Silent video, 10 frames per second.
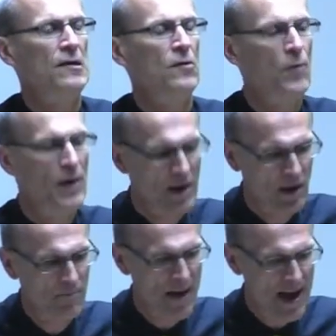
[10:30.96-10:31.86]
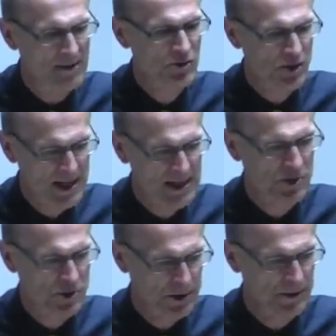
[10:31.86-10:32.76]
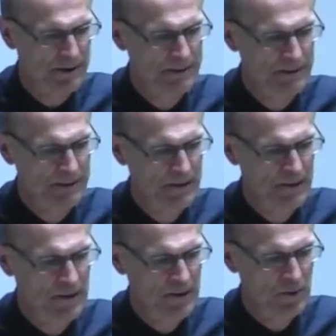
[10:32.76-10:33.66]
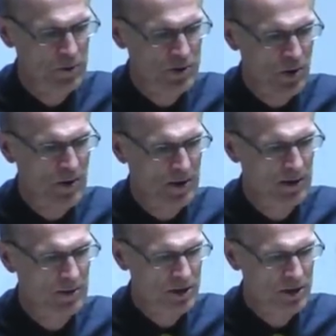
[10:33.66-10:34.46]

Well, Belshazzar was going to lose